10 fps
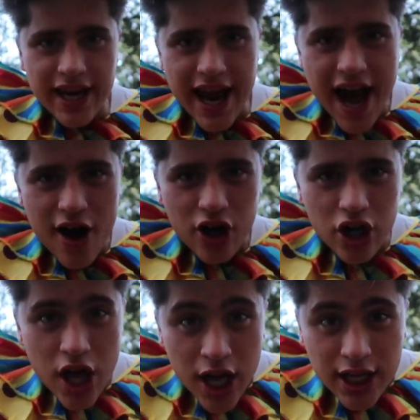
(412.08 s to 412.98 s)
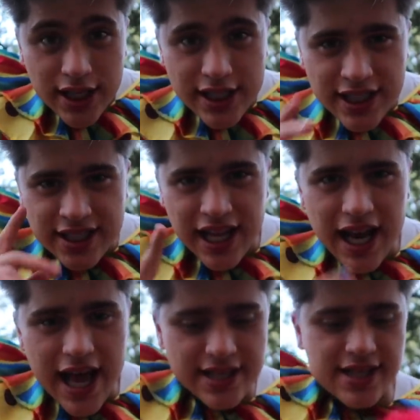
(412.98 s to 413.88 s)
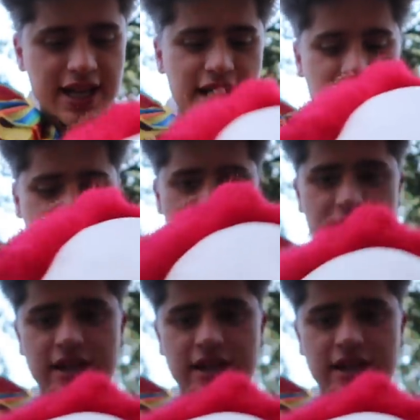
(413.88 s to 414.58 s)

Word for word: and now, this is the last thing I need.